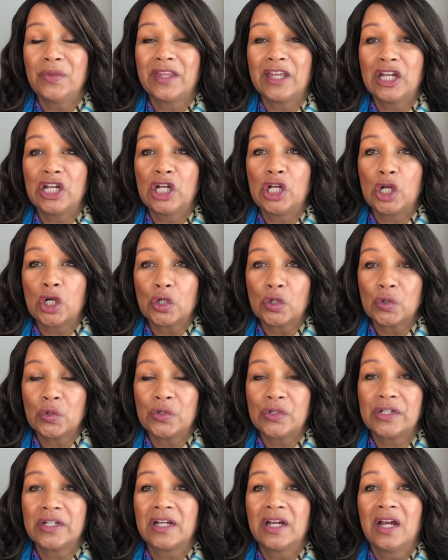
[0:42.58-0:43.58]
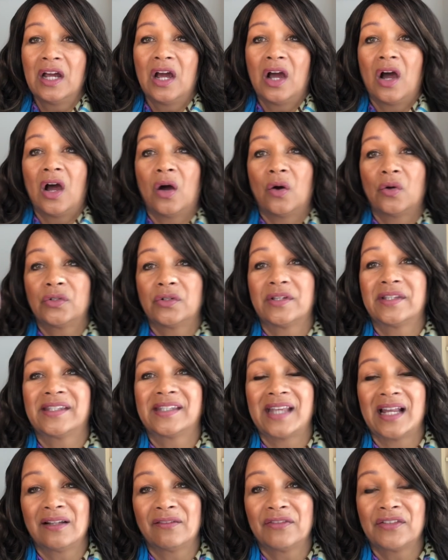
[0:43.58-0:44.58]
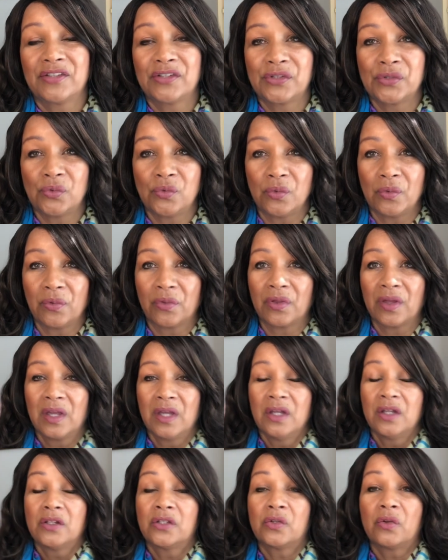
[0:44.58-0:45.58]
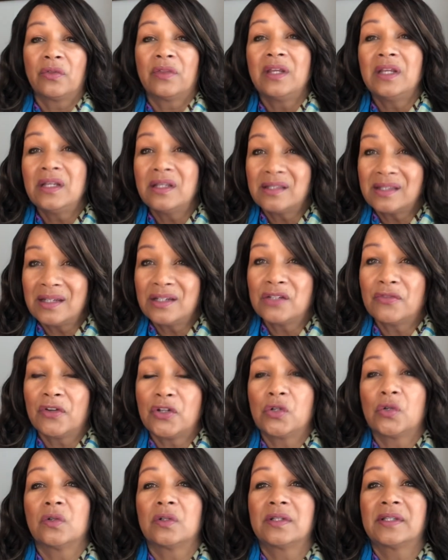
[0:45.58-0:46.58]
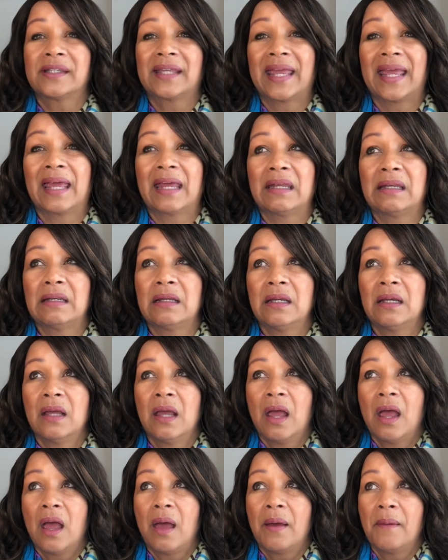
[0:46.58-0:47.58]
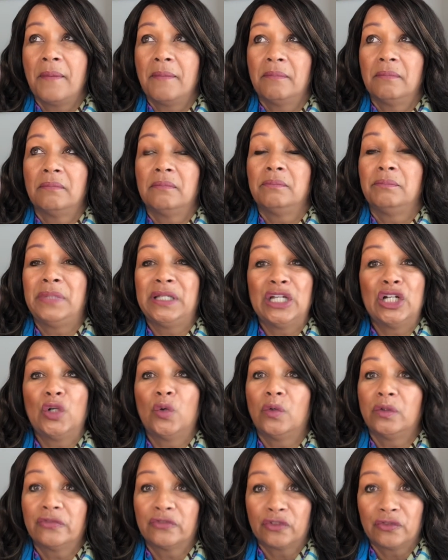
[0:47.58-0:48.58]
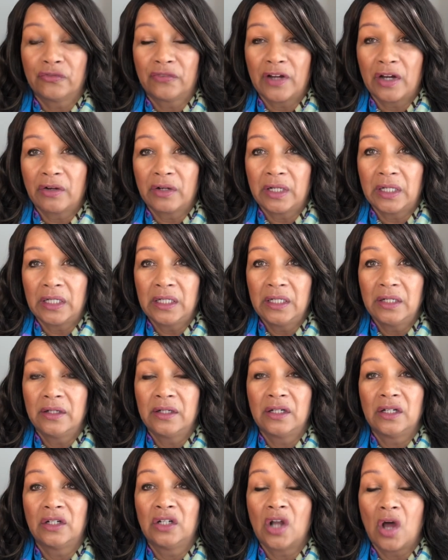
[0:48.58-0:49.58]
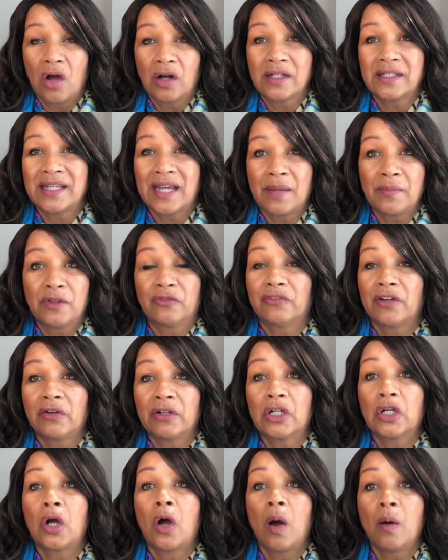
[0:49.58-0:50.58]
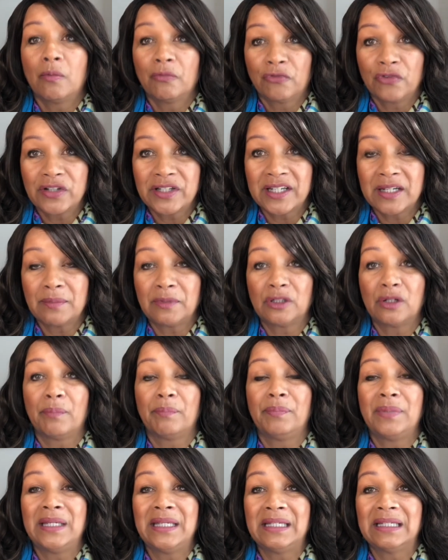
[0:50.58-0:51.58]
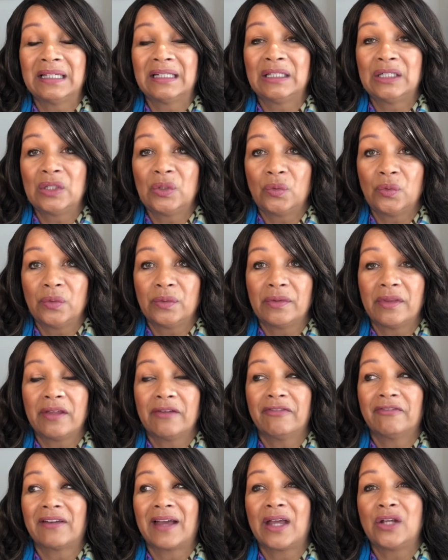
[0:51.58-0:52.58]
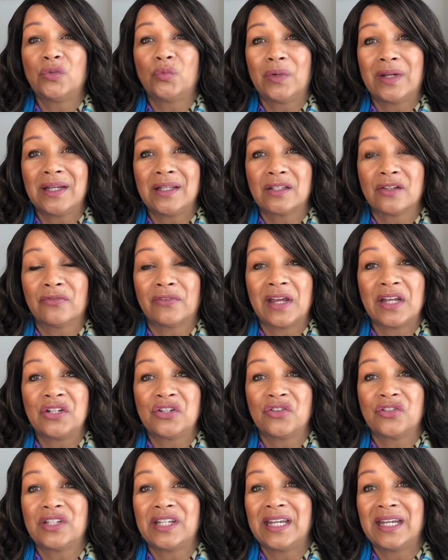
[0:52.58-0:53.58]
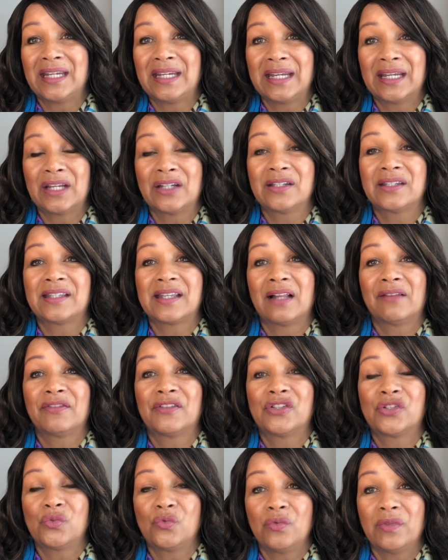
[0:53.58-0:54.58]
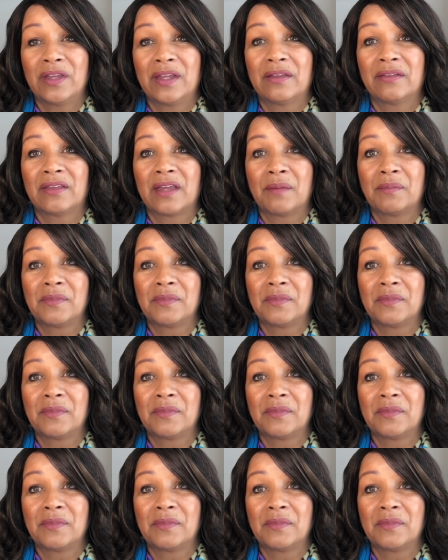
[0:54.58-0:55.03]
learned how to self-soothe. So these individuals can be alone for a very long time. They're very comfortable being alone. They find ways of entertaining and self-soothing